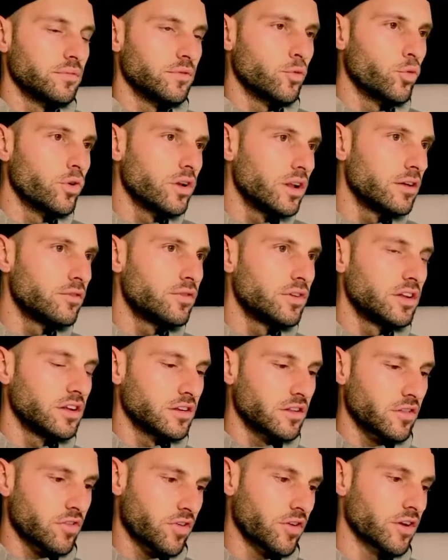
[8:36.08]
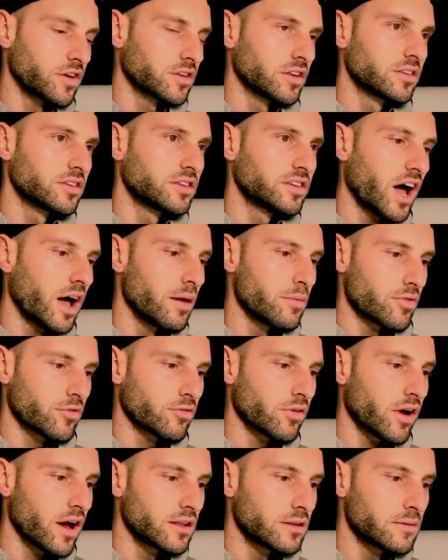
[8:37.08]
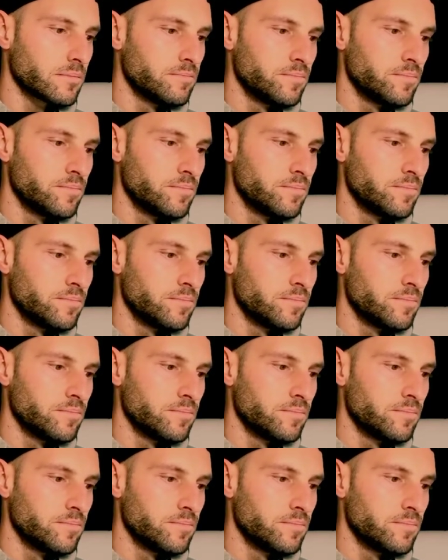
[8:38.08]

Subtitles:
we live in uncertain times, right?